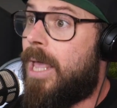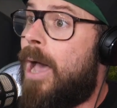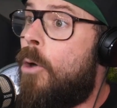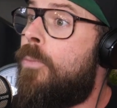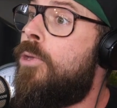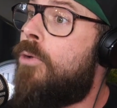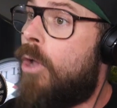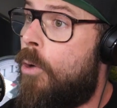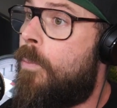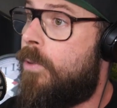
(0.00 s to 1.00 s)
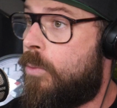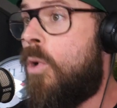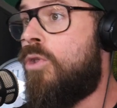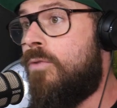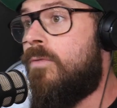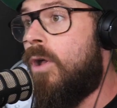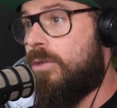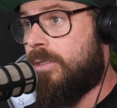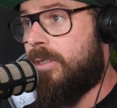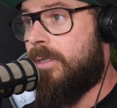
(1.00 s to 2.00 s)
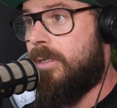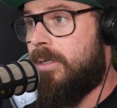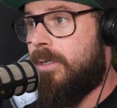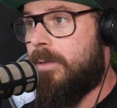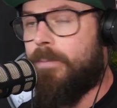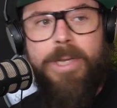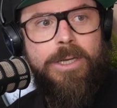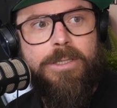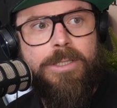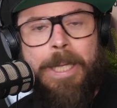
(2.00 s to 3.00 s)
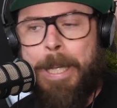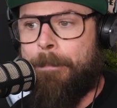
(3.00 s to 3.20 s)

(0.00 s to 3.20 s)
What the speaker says: help you cope with what you've lost because